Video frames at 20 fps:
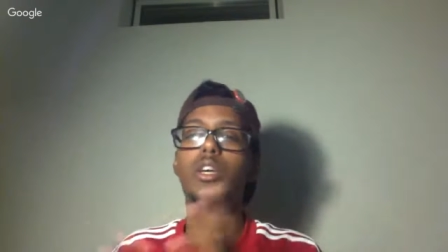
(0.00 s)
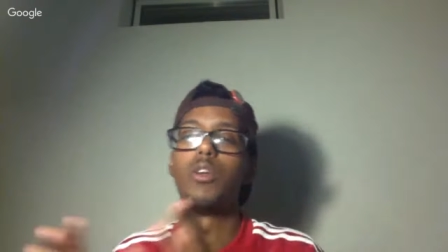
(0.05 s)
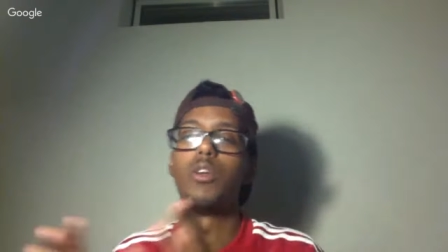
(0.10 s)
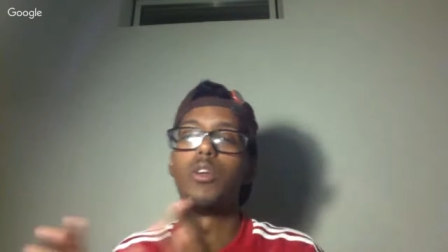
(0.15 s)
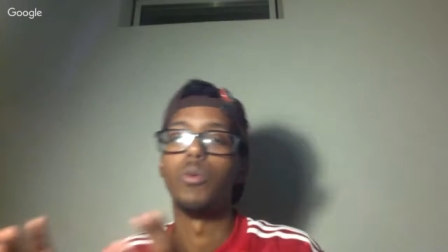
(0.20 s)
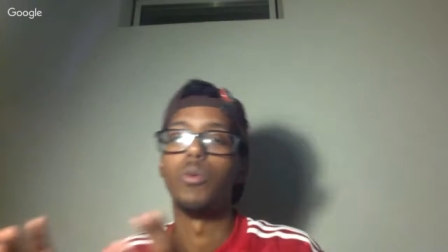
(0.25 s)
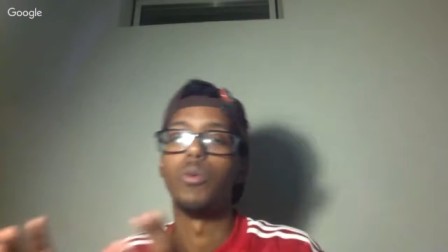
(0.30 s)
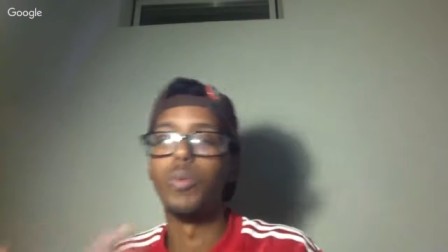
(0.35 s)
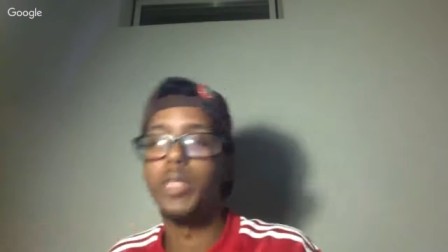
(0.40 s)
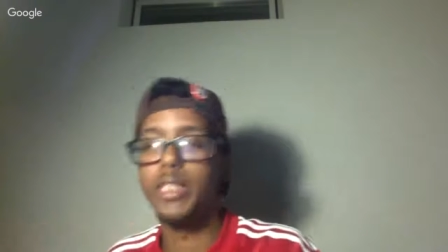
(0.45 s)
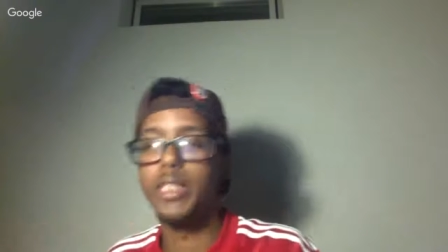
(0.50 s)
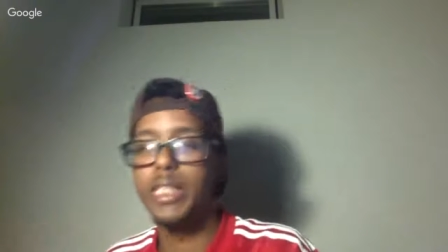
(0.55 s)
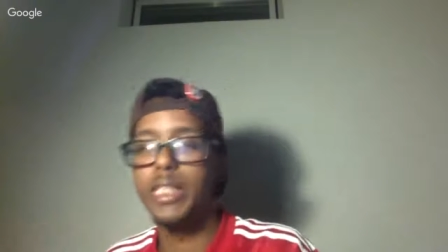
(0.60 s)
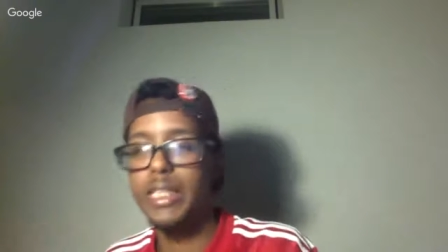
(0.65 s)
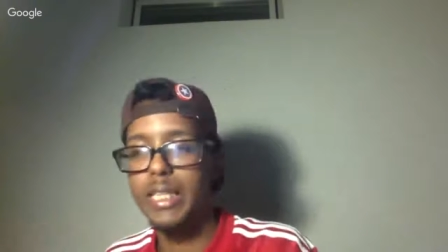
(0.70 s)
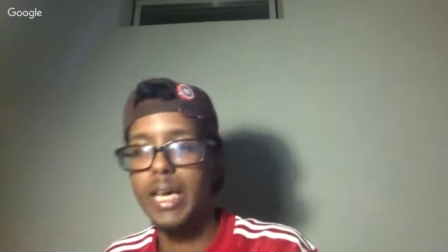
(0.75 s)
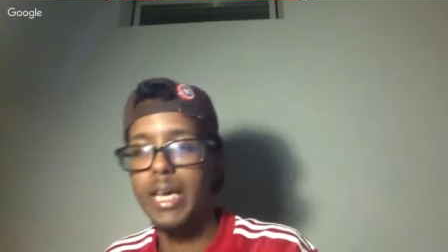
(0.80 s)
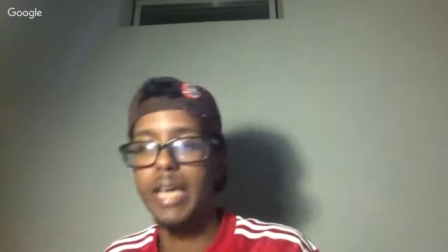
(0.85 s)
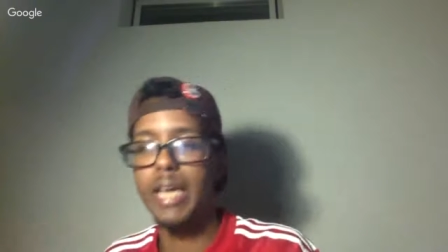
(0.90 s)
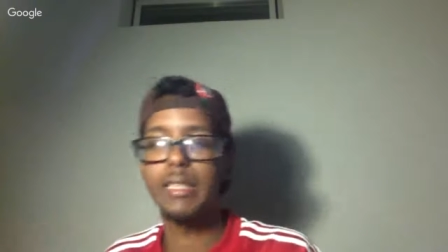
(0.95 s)
with the
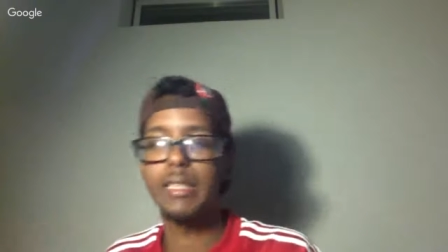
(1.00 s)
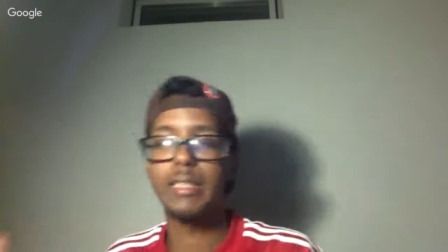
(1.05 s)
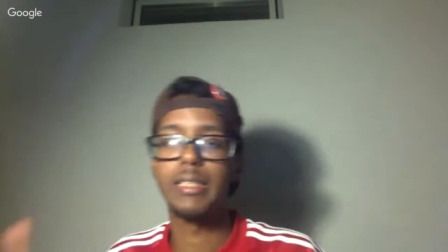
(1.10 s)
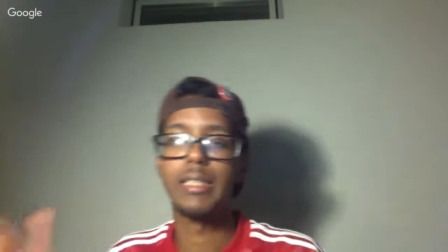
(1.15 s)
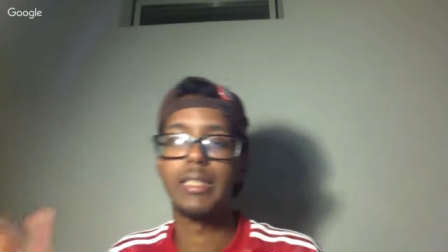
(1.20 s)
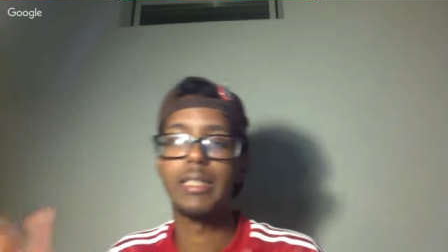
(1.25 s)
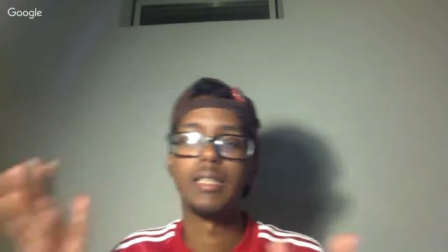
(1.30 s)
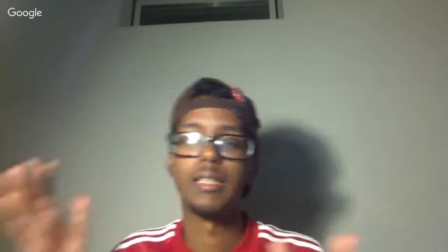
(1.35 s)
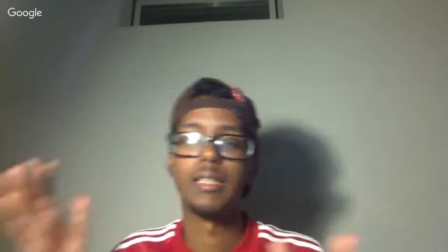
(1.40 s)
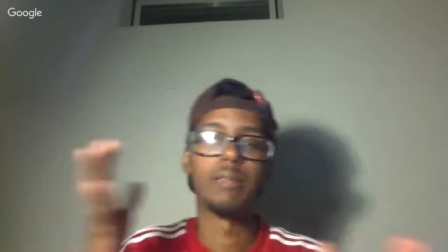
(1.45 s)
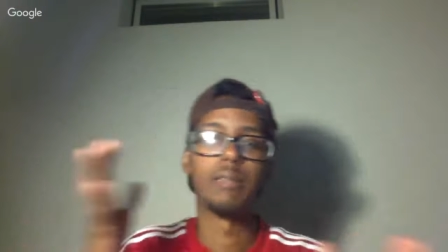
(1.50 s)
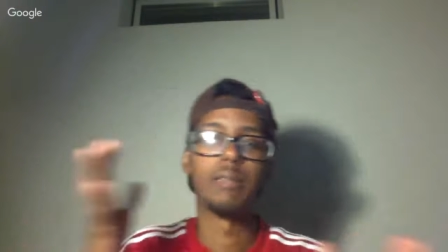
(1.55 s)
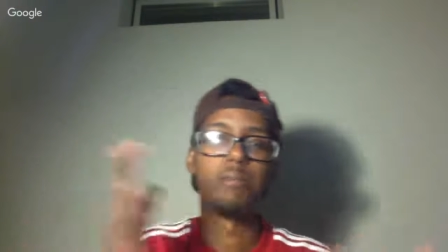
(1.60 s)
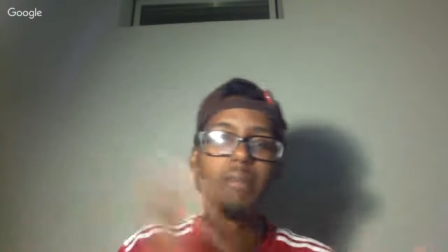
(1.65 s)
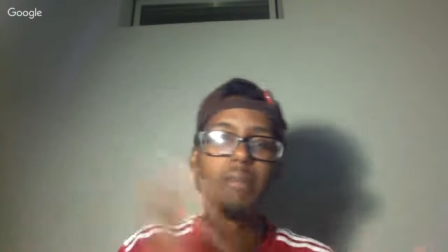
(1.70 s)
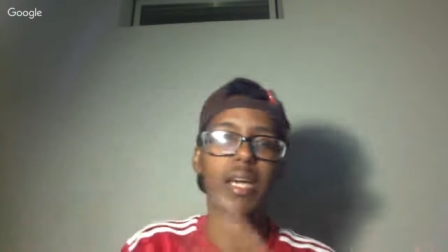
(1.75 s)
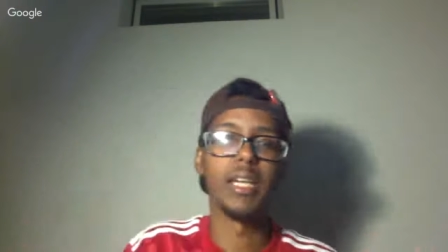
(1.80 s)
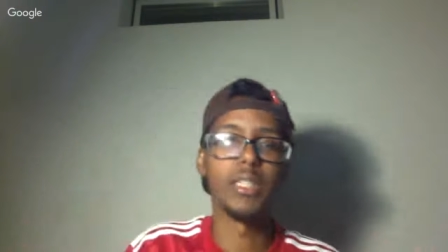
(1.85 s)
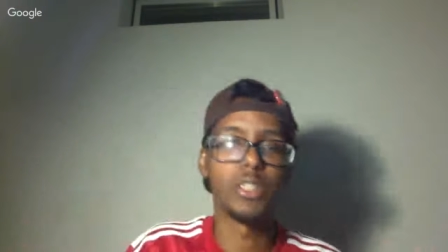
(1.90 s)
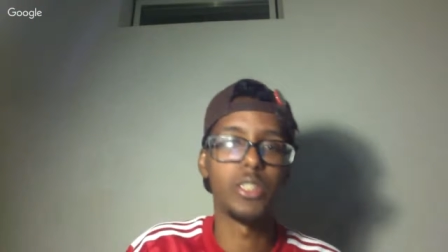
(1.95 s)
deaths, the
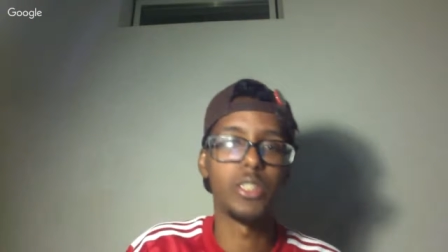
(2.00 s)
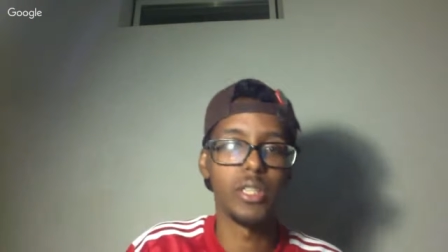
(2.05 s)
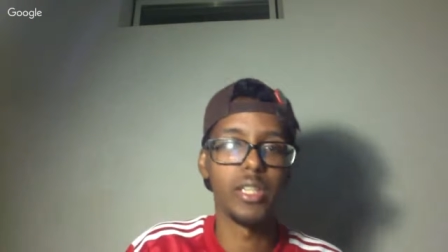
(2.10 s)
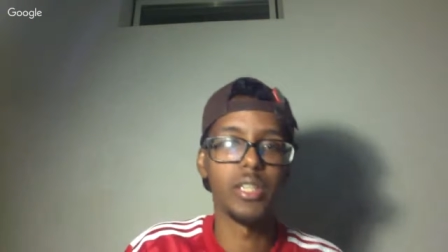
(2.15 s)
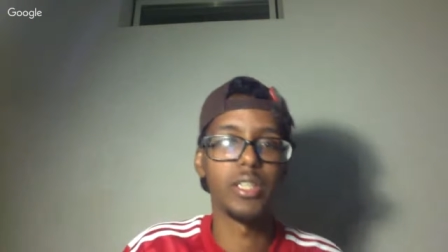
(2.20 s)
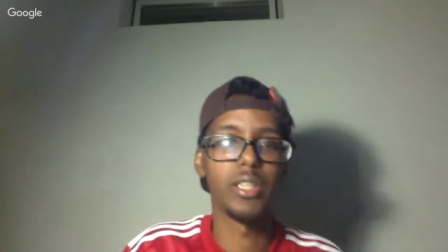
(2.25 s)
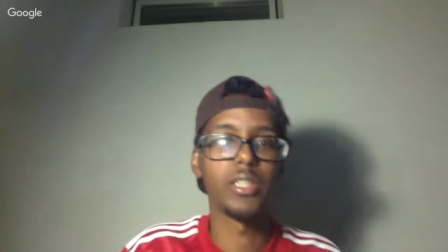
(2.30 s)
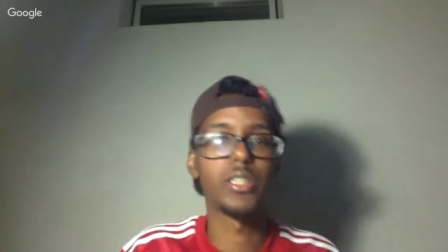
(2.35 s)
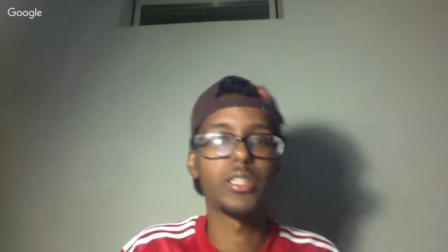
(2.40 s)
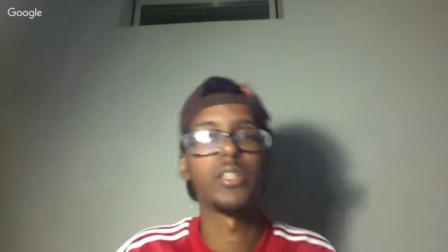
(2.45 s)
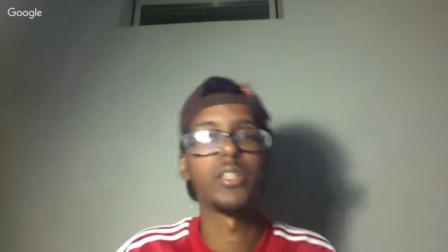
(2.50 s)
major ish,